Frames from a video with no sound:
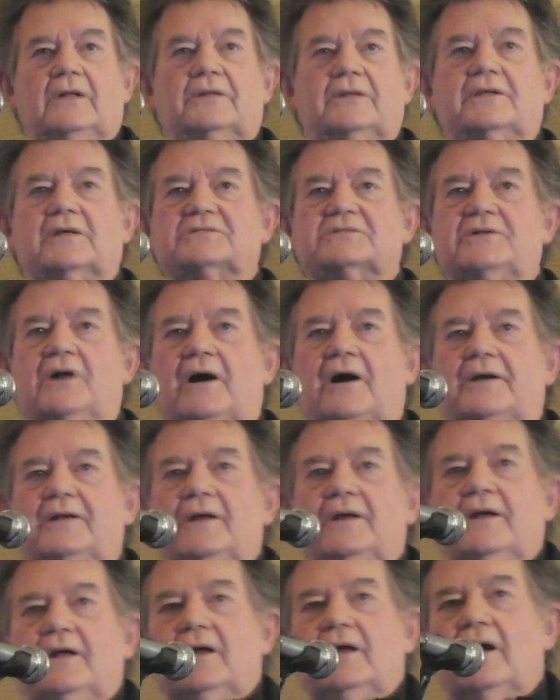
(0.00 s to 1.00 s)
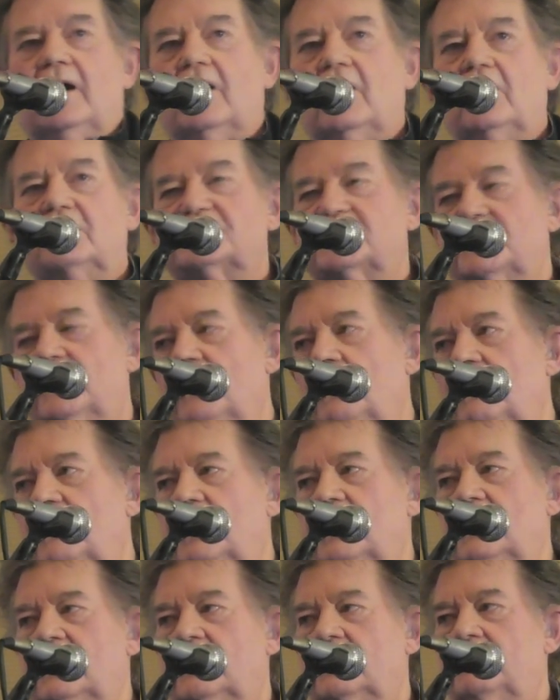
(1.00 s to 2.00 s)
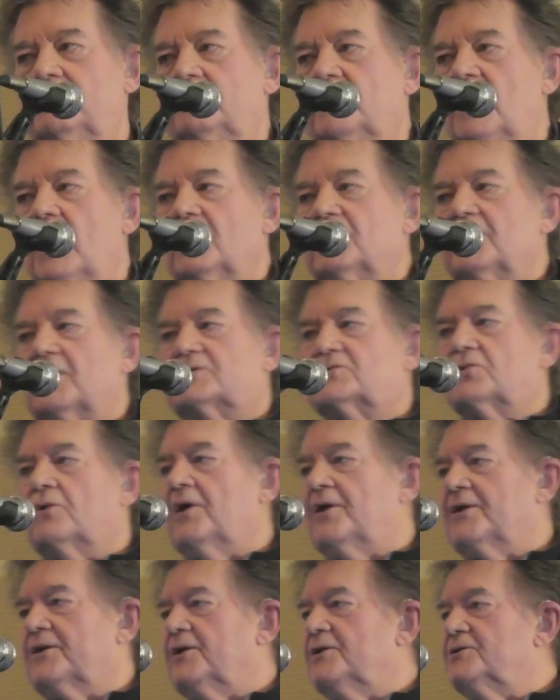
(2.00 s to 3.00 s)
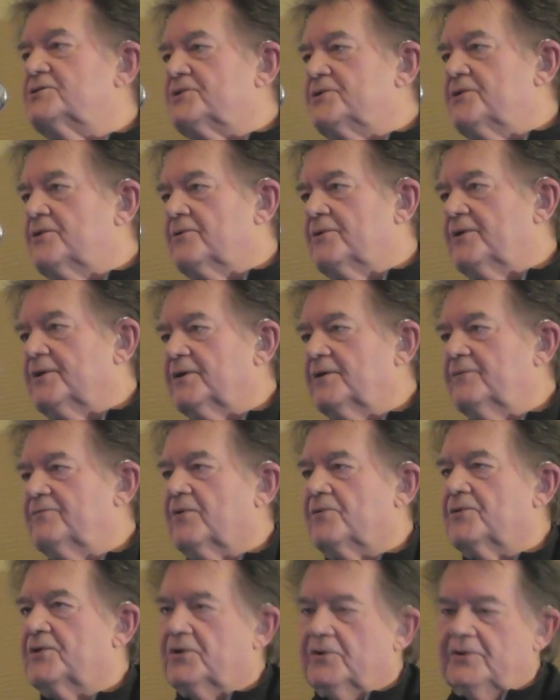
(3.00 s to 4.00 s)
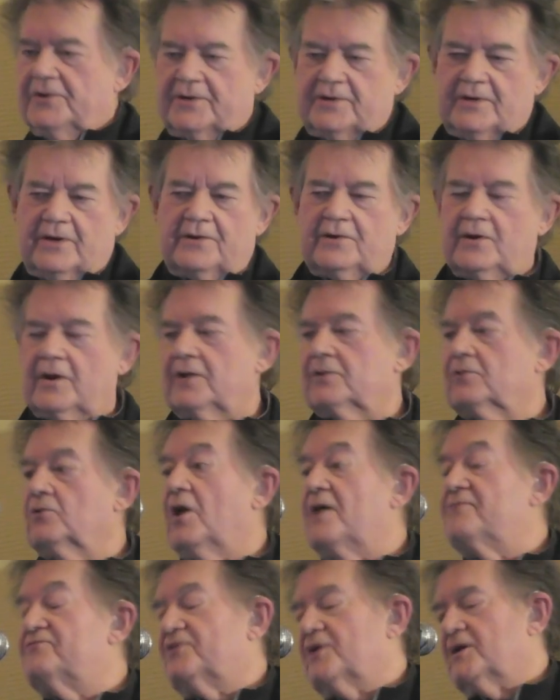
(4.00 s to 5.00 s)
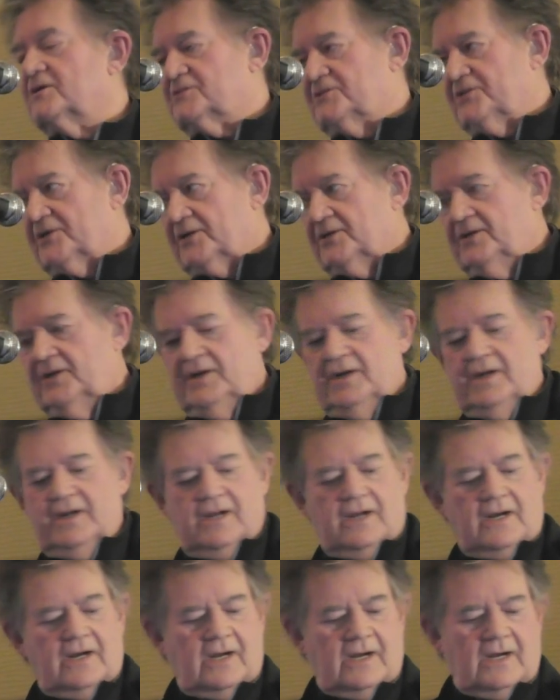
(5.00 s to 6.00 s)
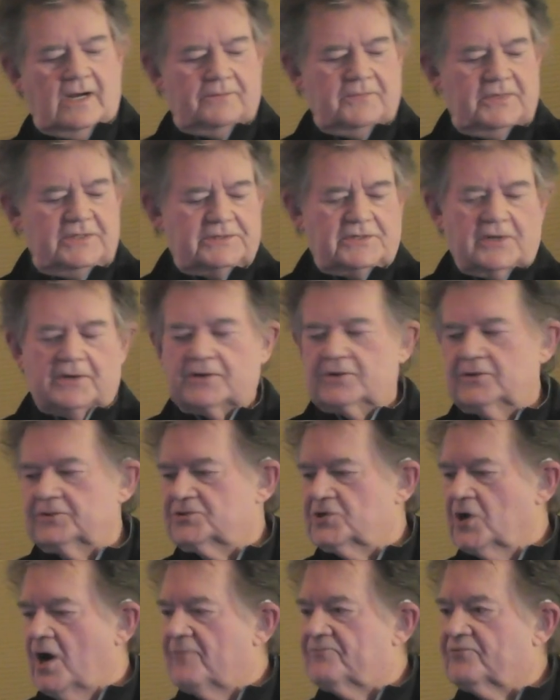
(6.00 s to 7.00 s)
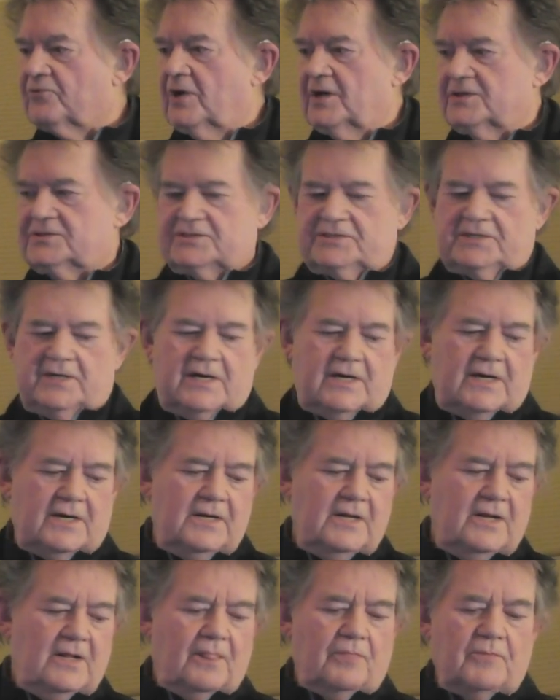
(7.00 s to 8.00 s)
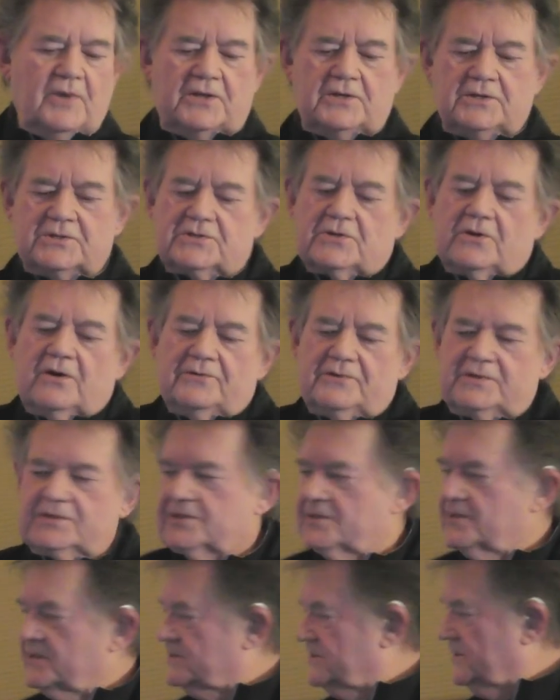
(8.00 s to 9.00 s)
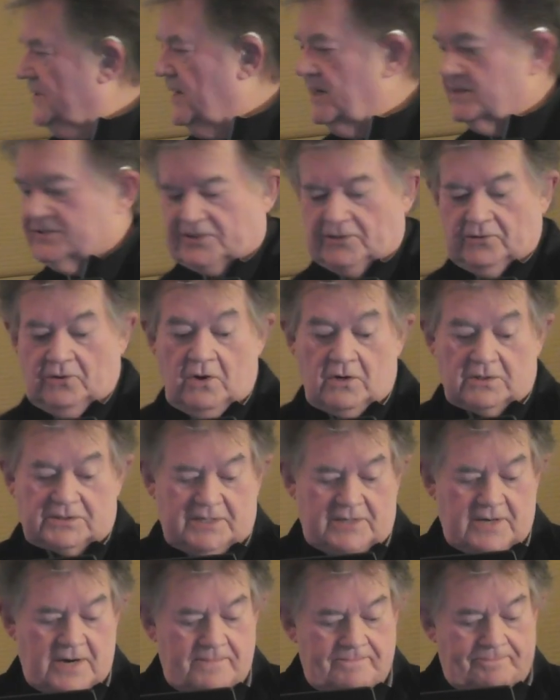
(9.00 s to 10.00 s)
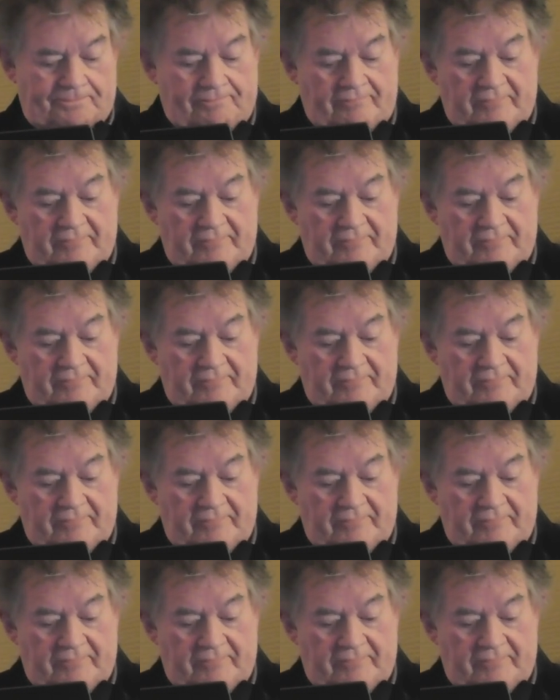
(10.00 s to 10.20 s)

Guess not. Also, um, electronic engineering, very good, and, and life testing. Um, he's done a good job for us, uh, making sure all these things last a long time.